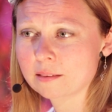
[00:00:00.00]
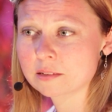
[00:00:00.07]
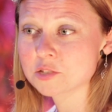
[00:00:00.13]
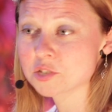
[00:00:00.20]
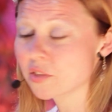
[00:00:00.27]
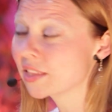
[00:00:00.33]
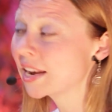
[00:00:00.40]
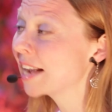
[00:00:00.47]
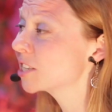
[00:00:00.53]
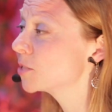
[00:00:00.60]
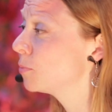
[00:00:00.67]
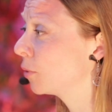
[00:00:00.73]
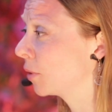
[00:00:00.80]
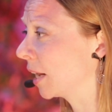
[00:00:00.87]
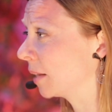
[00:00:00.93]
And so the next
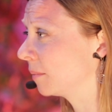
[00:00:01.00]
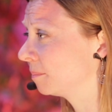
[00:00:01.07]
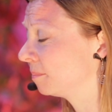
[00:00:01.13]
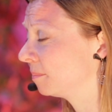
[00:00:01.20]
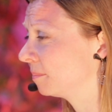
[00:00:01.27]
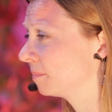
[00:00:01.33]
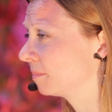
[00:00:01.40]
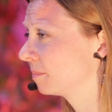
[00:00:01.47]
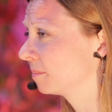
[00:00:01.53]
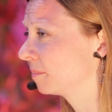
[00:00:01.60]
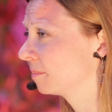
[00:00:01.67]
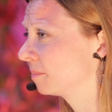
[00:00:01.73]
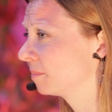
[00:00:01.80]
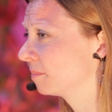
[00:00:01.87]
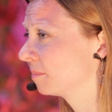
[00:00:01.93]
morning,
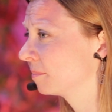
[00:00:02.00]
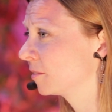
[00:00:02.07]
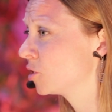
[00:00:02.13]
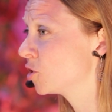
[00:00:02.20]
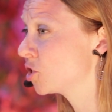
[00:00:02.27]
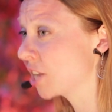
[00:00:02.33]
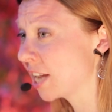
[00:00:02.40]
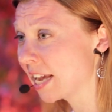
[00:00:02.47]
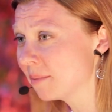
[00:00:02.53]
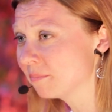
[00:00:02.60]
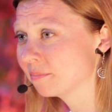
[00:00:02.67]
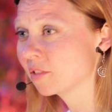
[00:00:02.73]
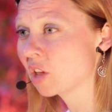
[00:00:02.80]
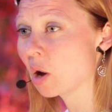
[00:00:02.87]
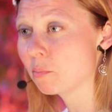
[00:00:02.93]
she,
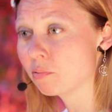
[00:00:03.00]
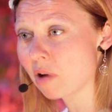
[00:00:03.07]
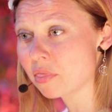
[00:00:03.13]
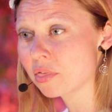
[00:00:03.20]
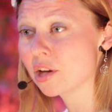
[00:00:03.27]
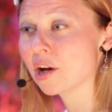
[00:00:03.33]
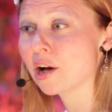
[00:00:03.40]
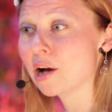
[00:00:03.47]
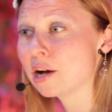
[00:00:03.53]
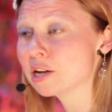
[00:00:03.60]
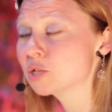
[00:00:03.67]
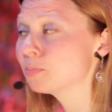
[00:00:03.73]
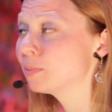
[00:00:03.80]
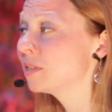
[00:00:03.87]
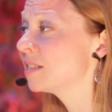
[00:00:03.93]
her brother, her
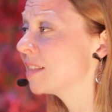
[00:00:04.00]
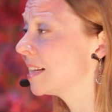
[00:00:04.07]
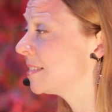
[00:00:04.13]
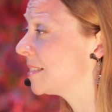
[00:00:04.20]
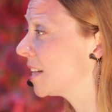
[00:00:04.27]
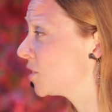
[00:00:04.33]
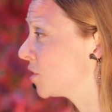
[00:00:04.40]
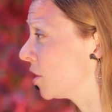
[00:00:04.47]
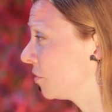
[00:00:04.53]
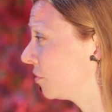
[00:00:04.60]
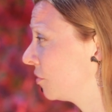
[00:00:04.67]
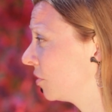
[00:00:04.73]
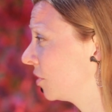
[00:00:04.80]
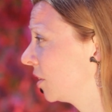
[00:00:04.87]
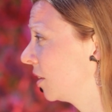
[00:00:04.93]
husband, they set
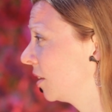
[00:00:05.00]
off.